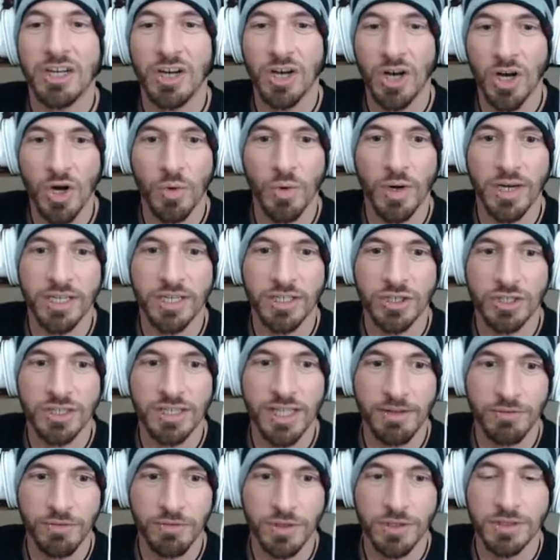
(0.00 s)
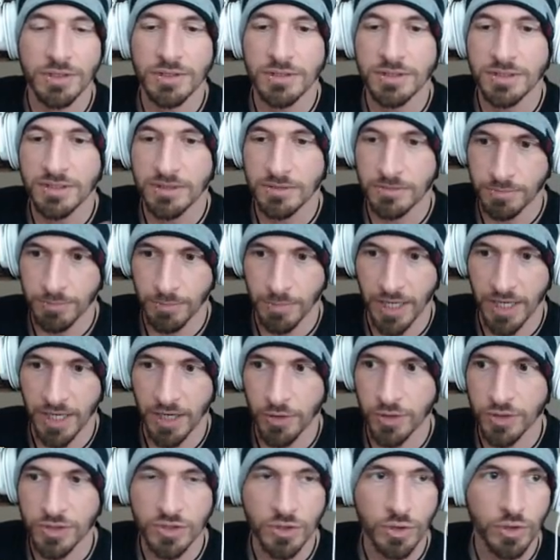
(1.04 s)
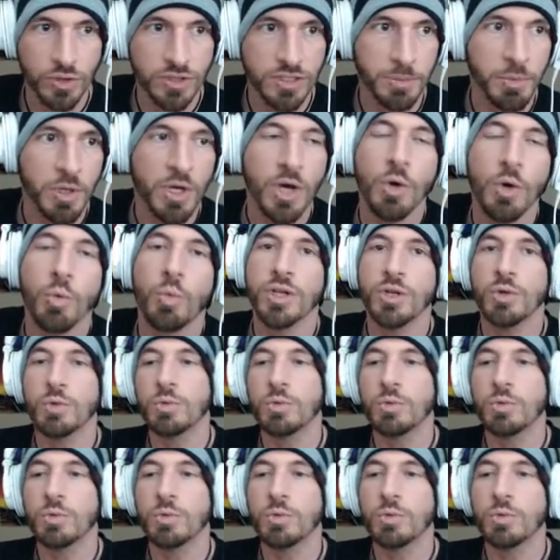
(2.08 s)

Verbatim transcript: oh, I could level my other souls up. When you